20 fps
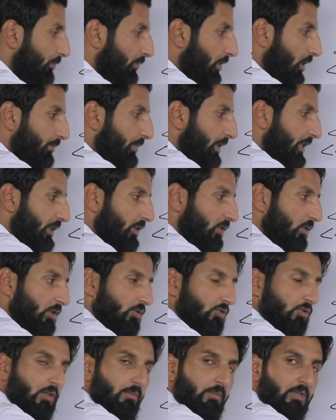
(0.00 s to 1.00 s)
perpendicular
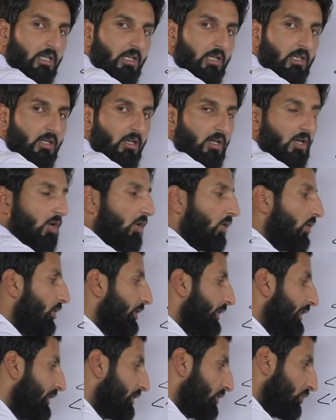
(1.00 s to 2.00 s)
to the mirror,
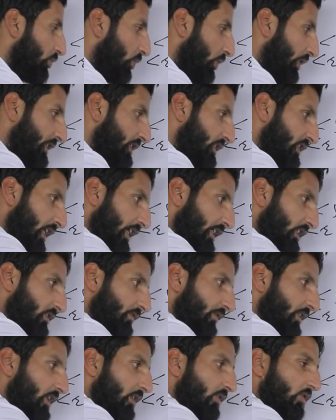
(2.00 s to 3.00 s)
it
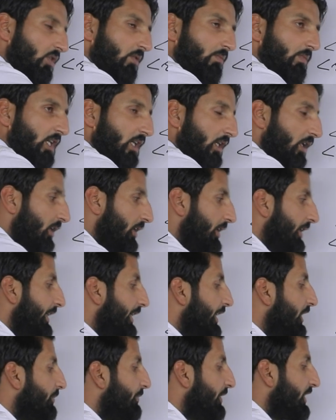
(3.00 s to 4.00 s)
coincides with the normal,
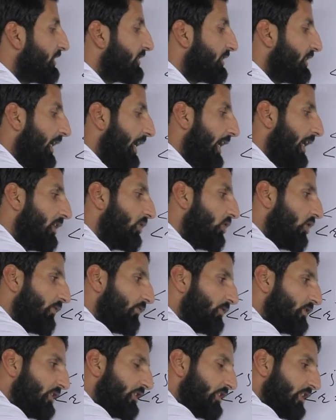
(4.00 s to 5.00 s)
it makes angle
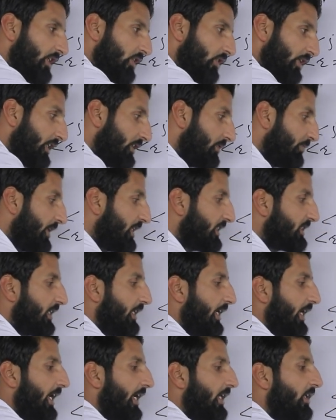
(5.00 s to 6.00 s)
of zero, it makes
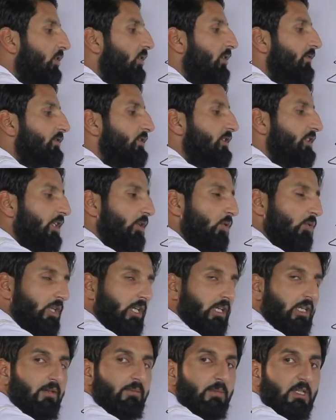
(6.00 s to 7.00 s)
an angle of 0
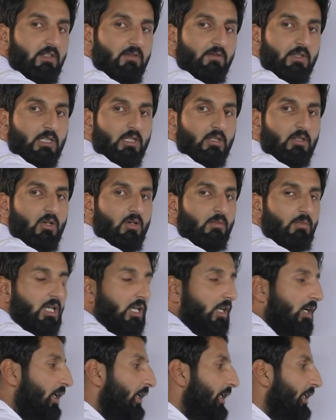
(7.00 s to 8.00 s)
degree with the
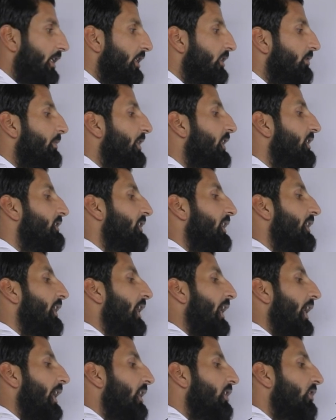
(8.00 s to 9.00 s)
normal, it makes
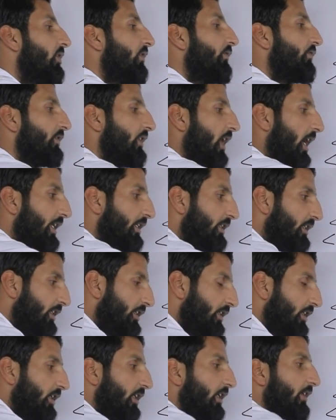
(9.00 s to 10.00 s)
an angle of 90
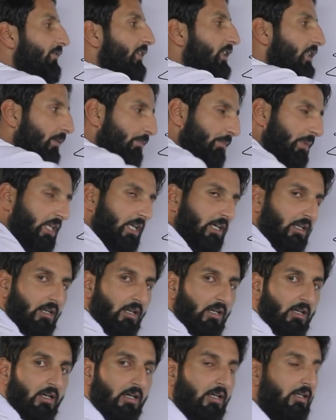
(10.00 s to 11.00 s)
degree with the
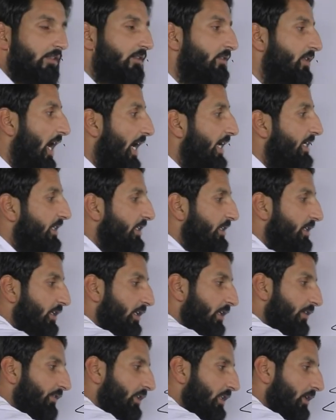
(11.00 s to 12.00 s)
mirror, 90
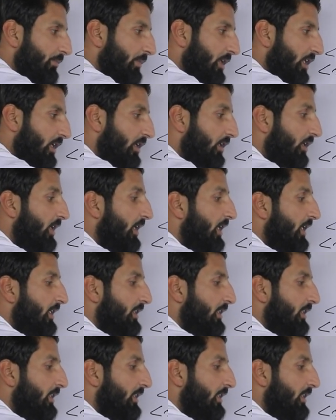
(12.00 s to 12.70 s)
degree with the mirror,